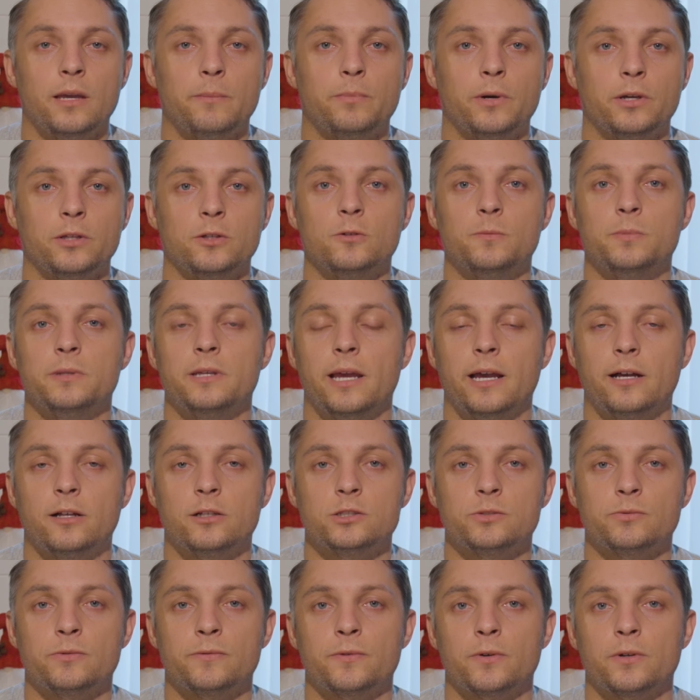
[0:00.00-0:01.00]
but you'd be
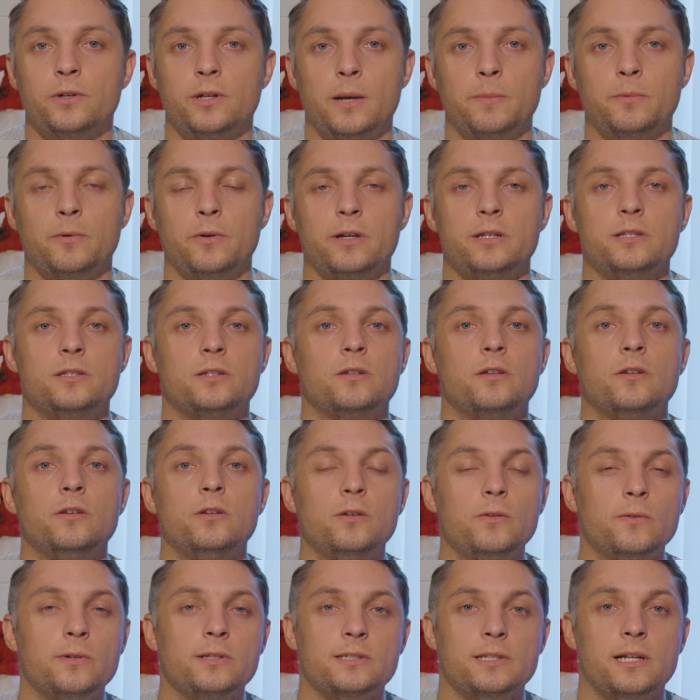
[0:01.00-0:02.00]
eligible for an upgrade to the
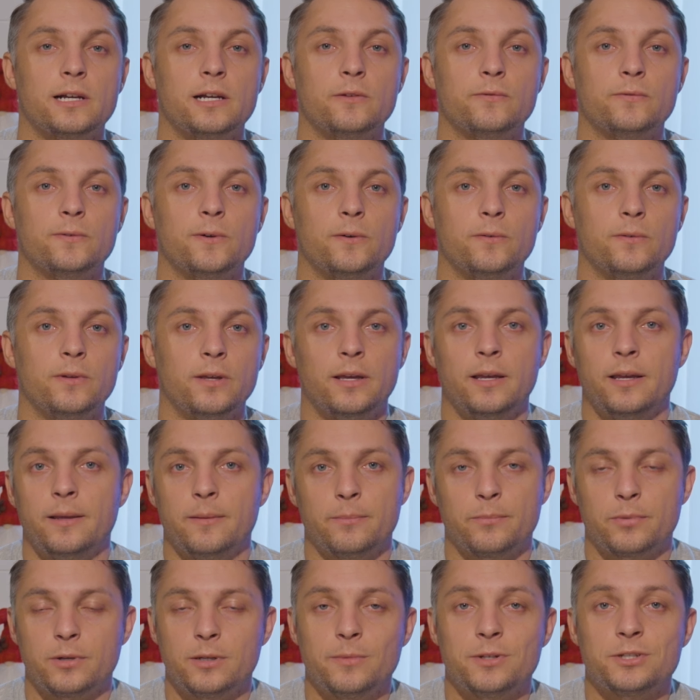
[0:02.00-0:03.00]
newest iPhone
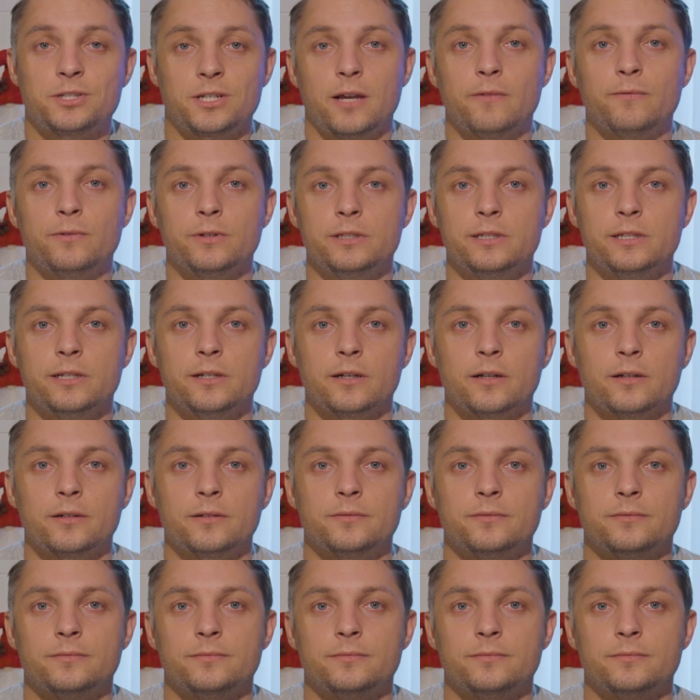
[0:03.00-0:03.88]
pretty much every year.